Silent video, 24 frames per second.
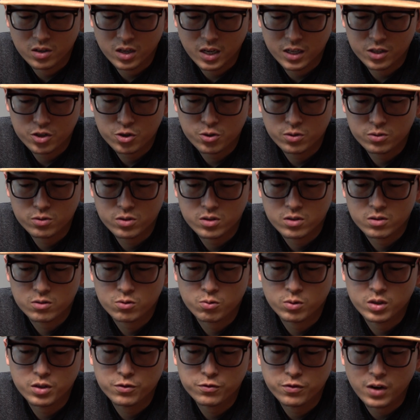I chose
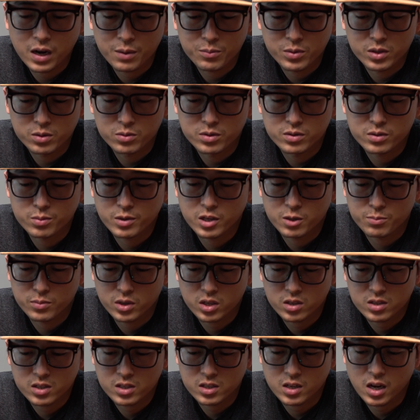25mm
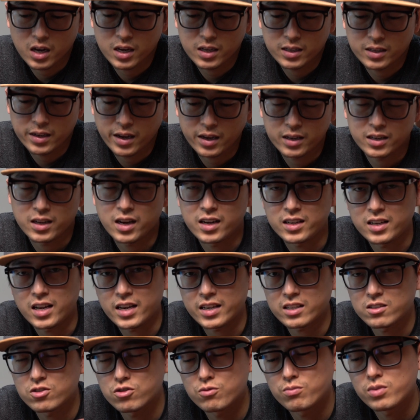because I
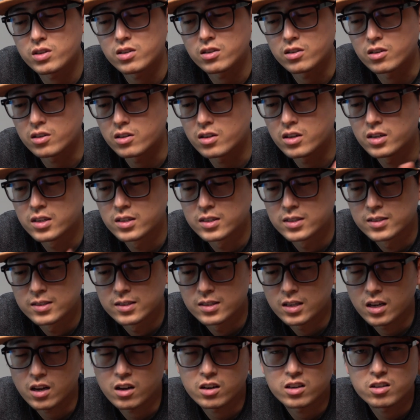like to be
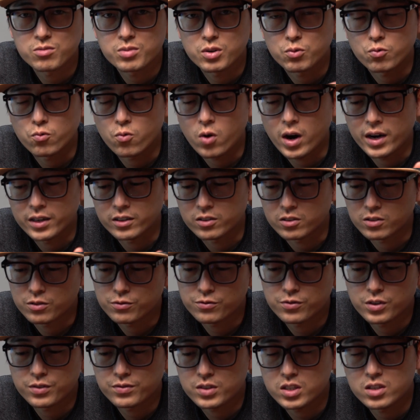a little bit wider.
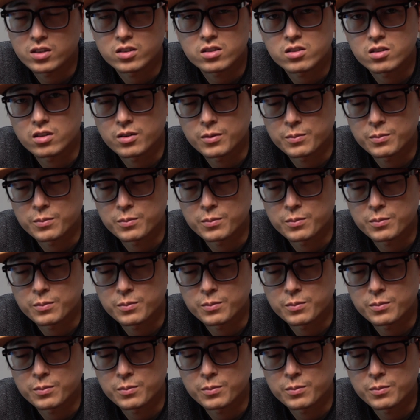50 is